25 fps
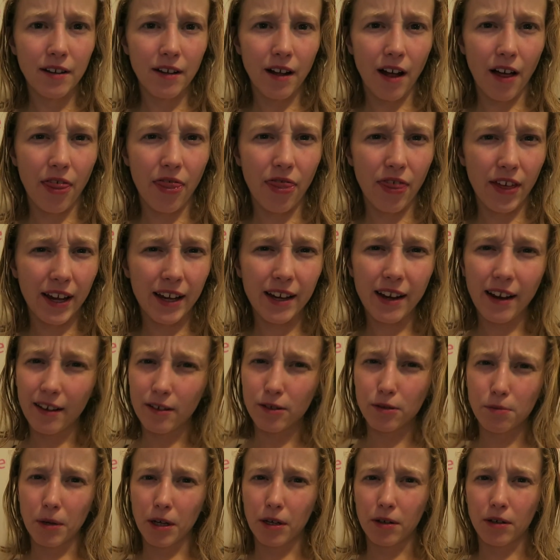I think I've
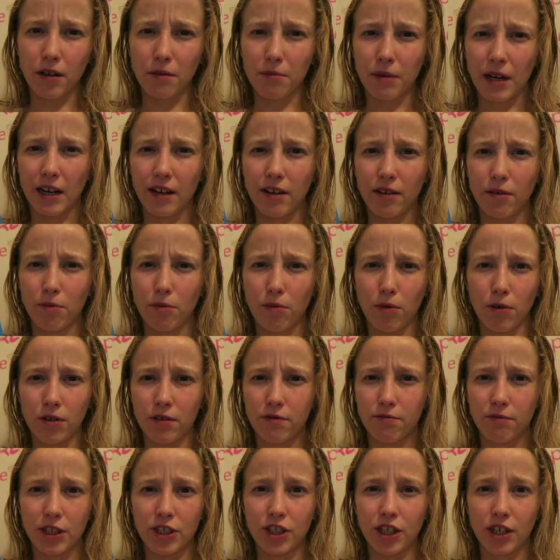spoken about it on one
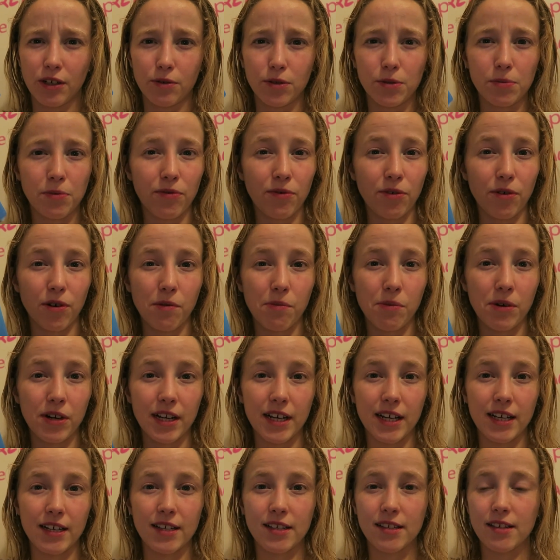of my channels before, but
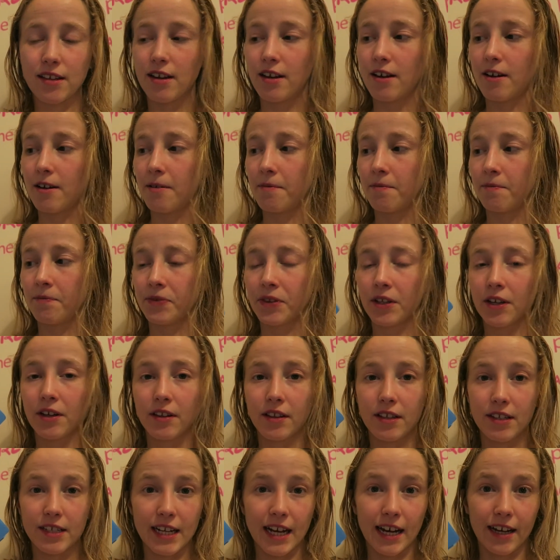there's
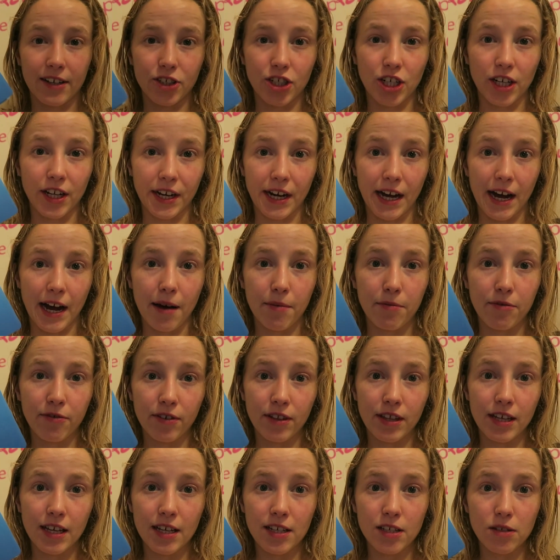actually an app for
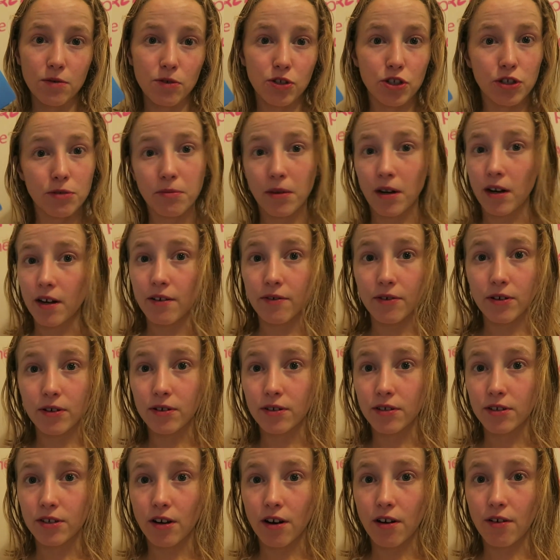this, which you might have
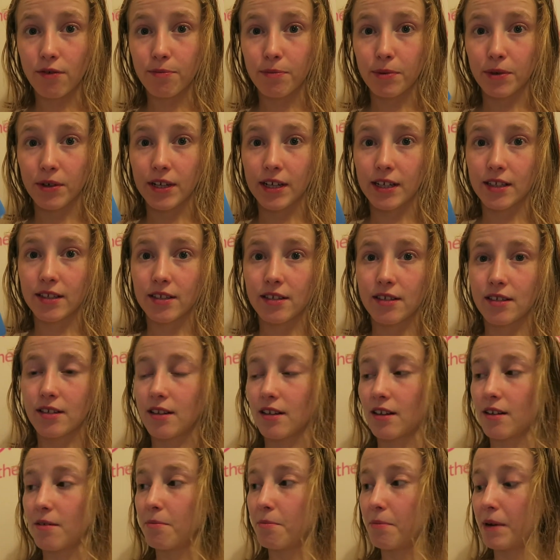heard of, but it's
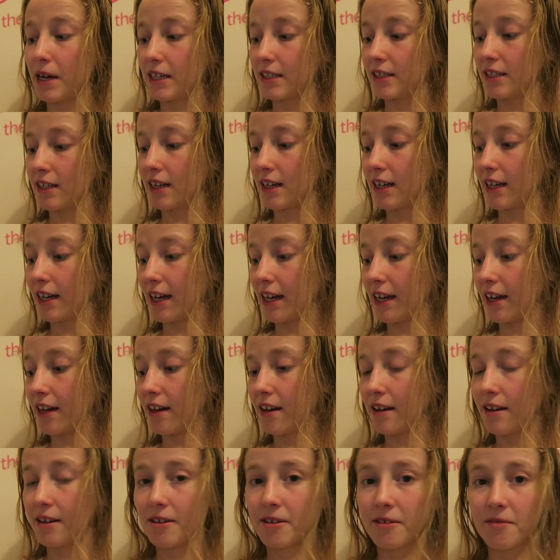basically
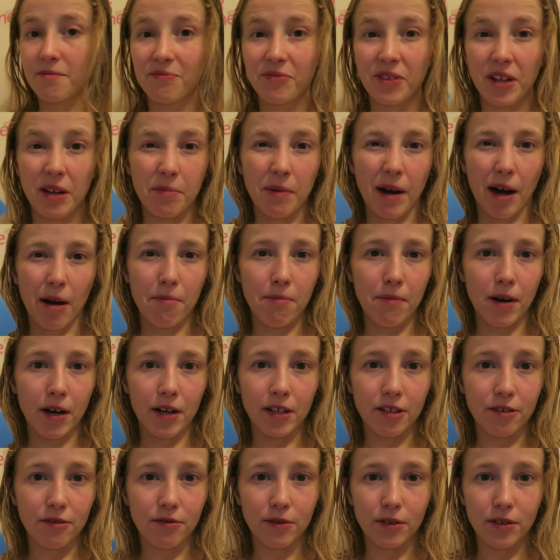about
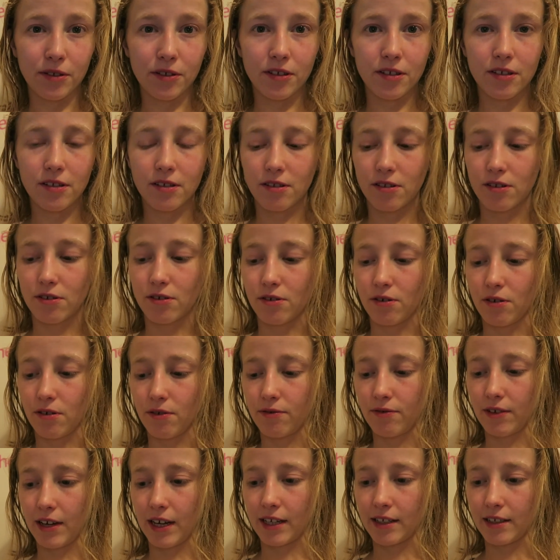mindfulness and
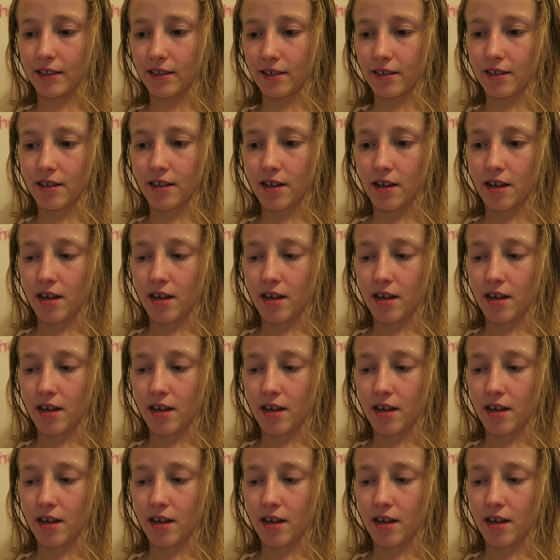stuff, and